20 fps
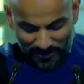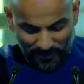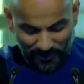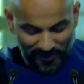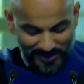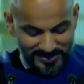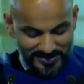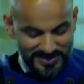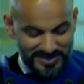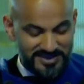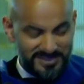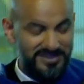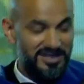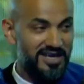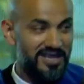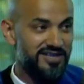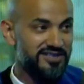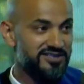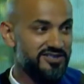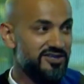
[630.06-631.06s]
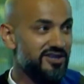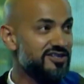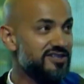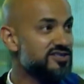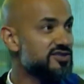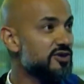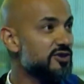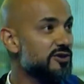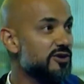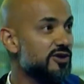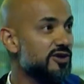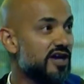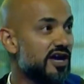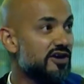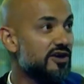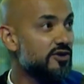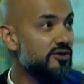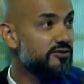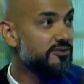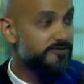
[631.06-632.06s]
across the stage not so long
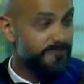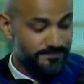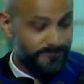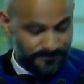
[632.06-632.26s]
ago.